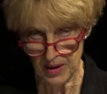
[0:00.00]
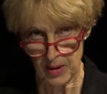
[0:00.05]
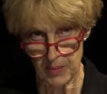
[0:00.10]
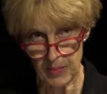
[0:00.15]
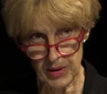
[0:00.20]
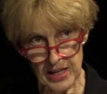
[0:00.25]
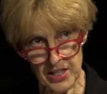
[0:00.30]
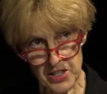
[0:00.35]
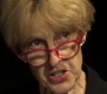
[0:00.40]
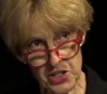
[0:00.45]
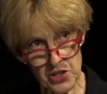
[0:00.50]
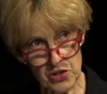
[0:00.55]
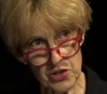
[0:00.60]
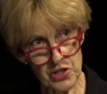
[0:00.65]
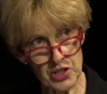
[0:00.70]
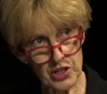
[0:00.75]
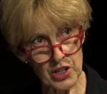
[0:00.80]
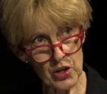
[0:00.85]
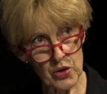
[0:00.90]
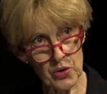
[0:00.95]
But as
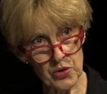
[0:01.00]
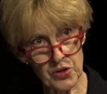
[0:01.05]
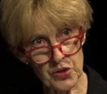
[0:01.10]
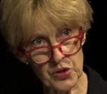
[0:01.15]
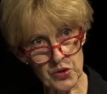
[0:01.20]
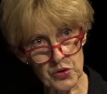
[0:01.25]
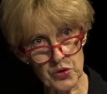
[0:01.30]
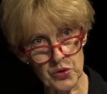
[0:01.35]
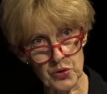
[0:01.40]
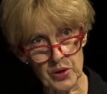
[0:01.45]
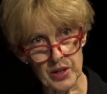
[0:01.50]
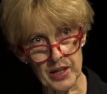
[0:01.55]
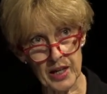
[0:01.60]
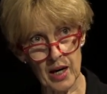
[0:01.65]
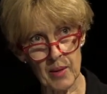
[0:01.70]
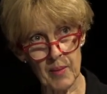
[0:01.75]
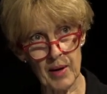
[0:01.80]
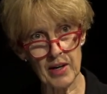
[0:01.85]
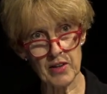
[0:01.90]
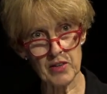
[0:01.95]
children go through and
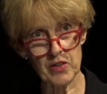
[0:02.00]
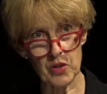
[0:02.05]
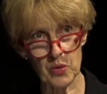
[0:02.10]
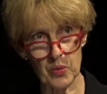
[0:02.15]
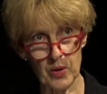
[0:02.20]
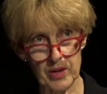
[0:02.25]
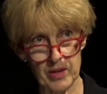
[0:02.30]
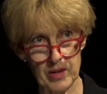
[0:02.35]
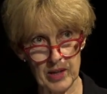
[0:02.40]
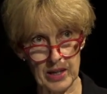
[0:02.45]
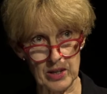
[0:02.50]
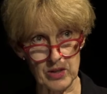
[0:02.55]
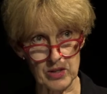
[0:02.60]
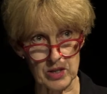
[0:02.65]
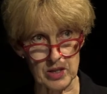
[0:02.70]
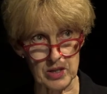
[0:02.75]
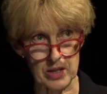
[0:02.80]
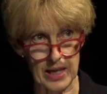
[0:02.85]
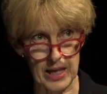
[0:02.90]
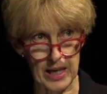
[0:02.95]
come out of the
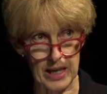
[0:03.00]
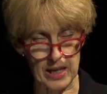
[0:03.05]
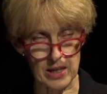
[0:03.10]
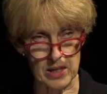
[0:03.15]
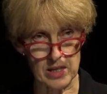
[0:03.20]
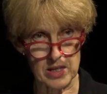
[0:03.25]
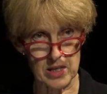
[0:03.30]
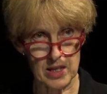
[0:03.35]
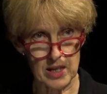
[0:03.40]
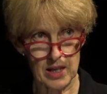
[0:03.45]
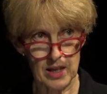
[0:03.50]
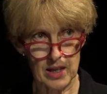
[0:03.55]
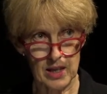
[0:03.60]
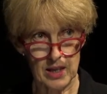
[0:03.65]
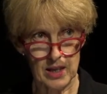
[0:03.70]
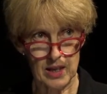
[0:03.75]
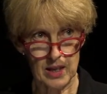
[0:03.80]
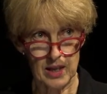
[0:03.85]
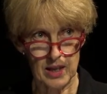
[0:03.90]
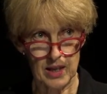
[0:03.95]
1,000 days,
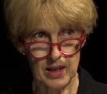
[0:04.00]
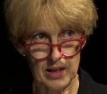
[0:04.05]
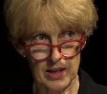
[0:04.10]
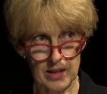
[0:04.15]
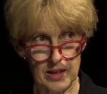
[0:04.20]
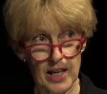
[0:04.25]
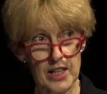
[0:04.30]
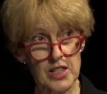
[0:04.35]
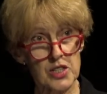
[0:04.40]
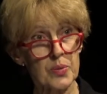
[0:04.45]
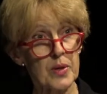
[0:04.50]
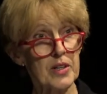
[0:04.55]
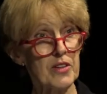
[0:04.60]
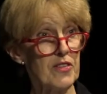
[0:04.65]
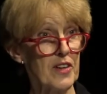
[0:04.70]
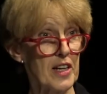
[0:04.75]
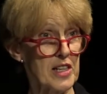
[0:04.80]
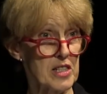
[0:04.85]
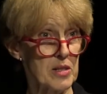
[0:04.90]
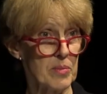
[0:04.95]
that's when
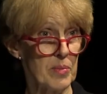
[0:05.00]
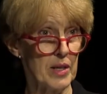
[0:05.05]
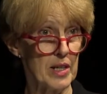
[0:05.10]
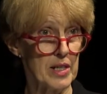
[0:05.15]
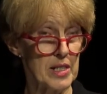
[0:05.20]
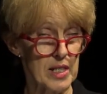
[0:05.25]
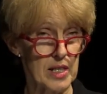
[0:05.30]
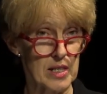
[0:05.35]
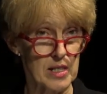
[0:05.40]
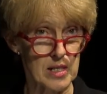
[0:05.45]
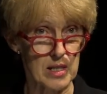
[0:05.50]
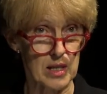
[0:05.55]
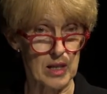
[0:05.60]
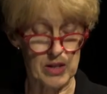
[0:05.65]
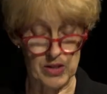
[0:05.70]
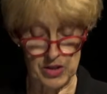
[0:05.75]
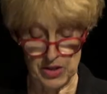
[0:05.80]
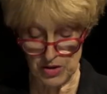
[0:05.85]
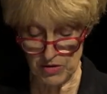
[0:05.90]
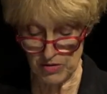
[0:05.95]
flexibility
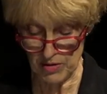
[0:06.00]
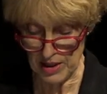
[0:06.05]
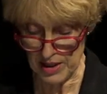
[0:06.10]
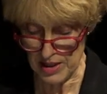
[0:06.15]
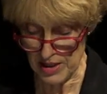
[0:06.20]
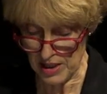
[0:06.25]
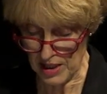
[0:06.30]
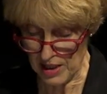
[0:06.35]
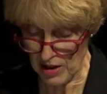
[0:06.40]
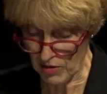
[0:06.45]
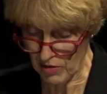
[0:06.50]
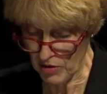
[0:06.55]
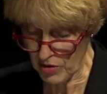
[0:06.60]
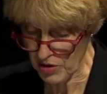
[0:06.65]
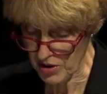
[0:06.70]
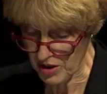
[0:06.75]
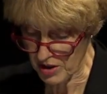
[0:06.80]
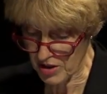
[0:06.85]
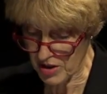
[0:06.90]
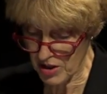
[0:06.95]
starts to really take
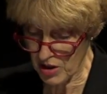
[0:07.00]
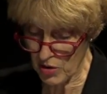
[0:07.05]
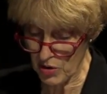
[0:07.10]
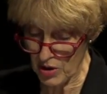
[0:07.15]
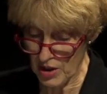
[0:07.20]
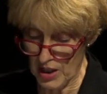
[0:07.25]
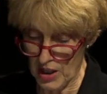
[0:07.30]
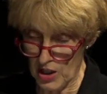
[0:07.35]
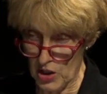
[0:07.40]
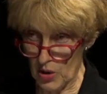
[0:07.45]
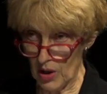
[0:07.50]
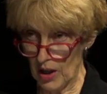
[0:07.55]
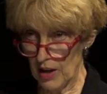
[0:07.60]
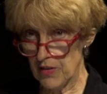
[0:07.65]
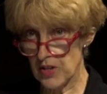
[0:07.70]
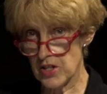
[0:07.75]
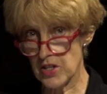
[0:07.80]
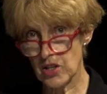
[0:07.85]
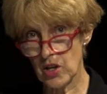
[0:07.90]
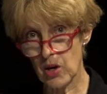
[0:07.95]
root. And so you
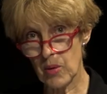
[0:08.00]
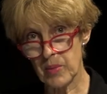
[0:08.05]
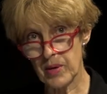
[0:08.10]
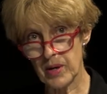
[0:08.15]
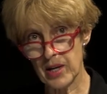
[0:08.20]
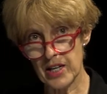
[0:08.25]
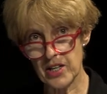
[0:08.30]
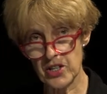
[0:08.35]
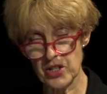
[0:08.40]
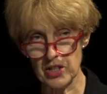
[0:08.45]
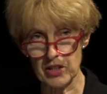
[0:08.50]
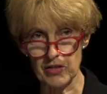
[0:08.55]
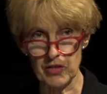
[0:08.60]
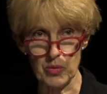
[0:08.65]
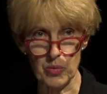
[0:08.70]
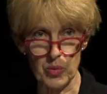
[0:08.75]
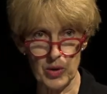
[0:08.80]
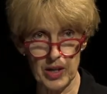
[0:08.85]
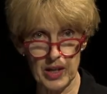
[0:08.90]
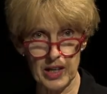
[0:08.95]
have this combination of
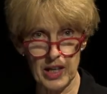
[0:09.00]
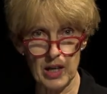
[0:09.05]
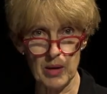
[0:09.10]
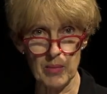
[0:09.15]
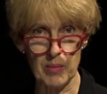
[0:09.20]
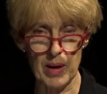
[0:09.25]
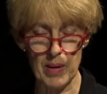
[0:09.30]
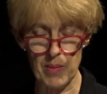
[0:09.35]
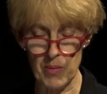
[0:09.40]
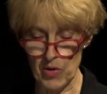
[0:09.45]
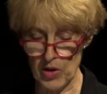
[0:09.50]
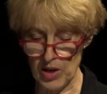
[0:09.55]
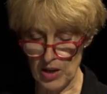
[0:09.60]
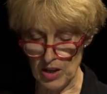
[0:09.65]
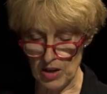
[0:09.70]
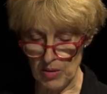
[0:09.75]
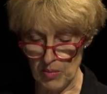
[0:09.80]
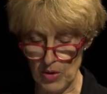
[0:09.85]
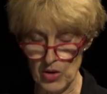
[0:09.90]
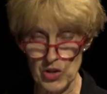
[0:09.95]
the working memory,
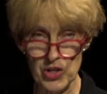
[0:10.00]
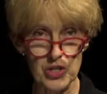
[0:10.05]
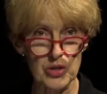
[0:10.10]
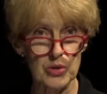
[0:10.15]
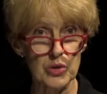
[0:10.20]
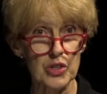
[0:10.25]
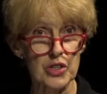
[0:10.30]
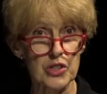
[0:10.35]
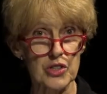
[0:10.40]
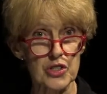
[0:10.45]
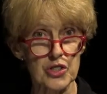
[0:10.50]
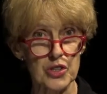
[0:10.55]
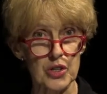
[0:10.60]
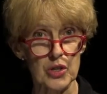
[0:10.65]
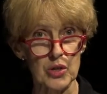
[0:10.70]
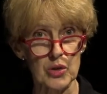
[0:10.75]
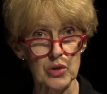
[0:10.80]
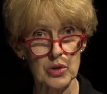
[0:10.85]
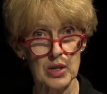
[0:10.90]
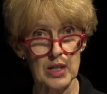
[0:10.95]
the emotional
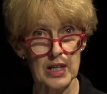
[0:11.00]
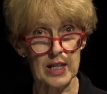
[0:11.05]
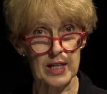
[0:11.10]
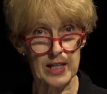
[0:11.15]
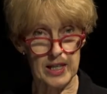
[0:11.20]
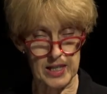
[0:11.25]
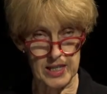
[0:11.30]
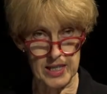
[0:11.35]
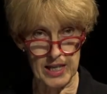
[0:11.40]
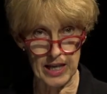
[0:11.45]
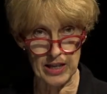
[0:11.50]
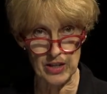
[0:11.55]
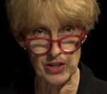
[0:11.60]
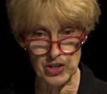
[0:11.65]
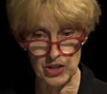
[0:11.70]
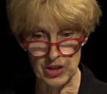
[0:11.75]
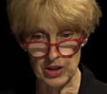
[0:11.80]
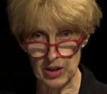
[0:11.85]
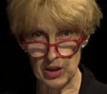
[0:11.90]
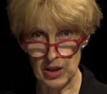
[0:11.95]
control, the
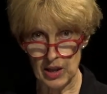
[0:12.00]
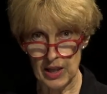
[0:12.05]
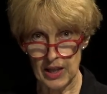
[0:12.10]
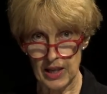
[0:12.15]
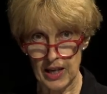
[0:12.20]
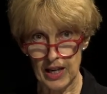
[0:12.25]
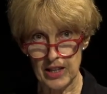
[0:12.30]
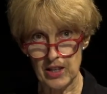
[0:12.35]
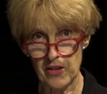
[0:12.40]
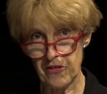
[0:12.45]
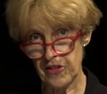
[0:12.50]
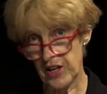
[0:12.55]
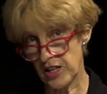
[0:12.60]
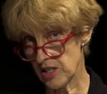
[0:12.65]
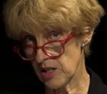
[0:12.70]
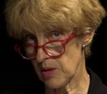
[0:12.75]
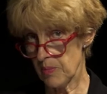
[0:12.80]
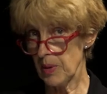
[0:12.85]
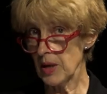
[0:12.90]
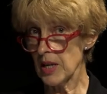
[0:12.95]
attention, and the
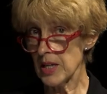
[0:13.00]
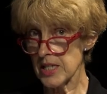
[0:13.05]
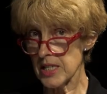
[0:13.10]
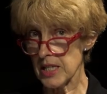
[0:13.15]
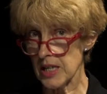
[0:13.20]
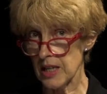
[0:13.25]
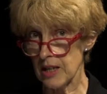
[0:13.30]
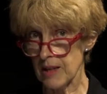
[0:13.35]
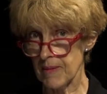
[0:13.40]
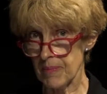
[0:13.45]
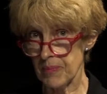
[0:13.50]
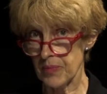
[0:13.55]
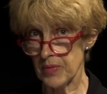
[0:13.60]
flexibility